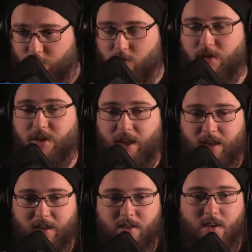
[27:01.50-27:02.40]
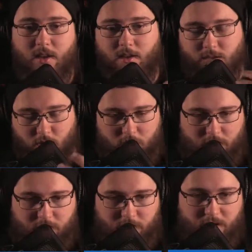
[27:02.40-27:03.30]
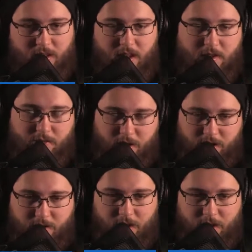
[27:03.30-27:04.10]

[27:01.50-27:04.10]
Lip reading: the day starting in the evening.